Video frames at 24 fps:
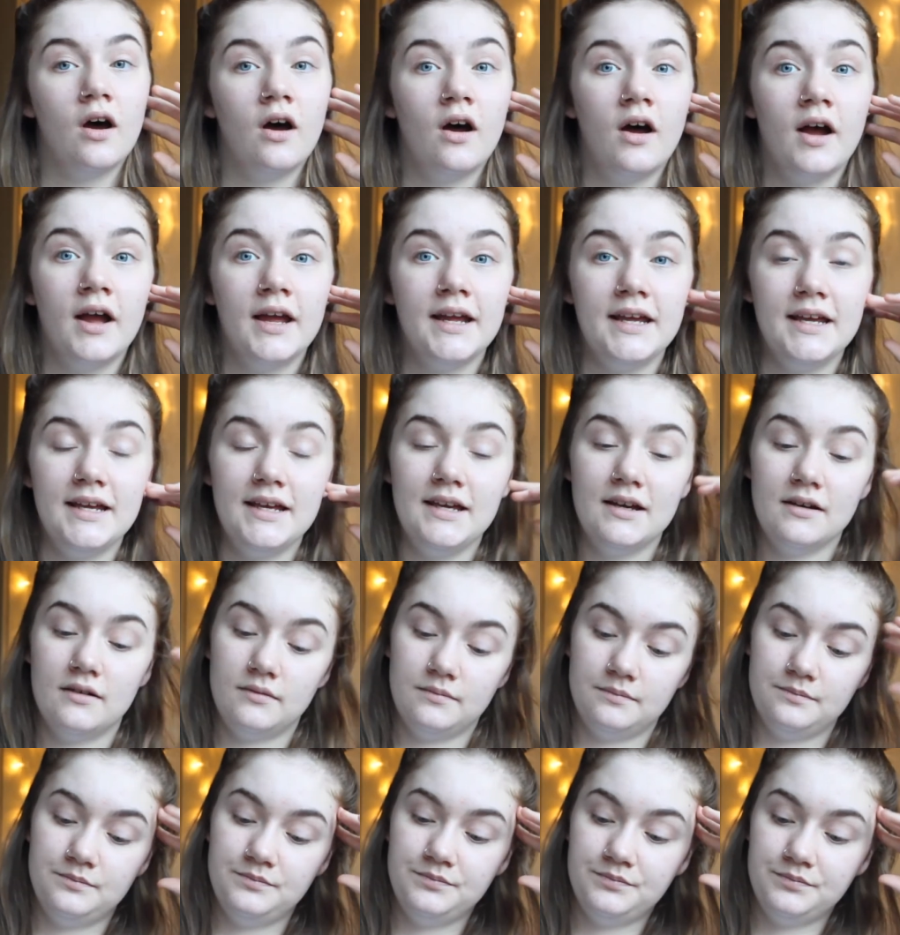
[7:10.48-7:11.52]
I
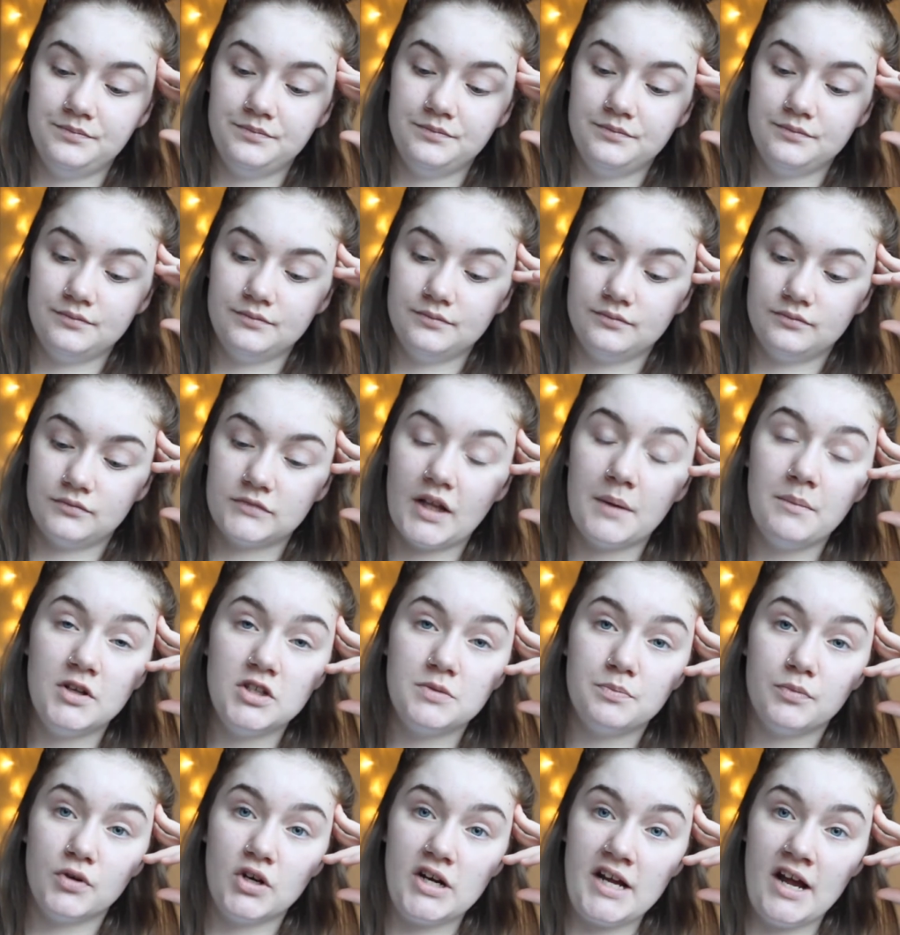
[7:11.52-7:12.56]
then went
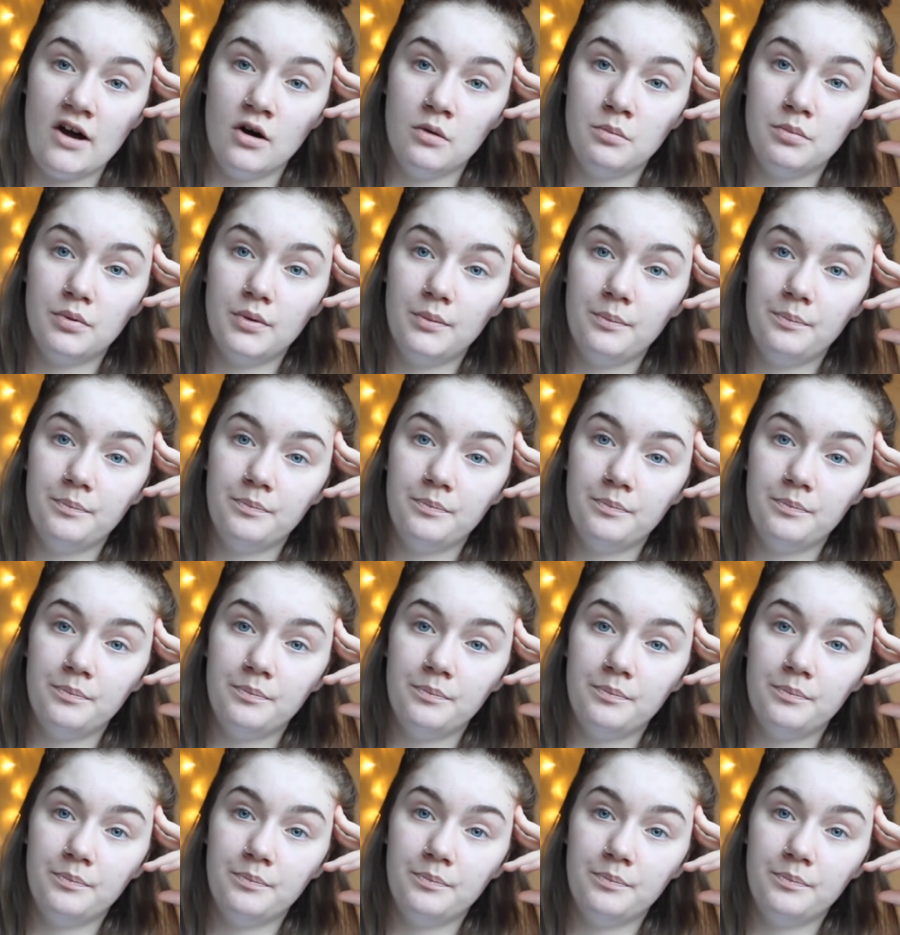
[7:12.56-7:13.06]
to pre-op.